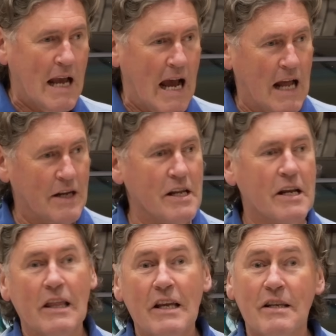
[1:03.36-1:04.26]
and he
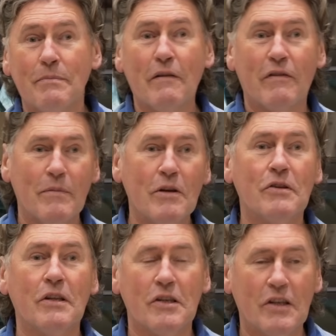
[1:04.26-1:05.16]
collected me from
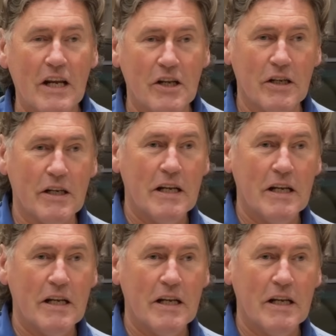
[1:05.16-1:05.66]
Euston Station,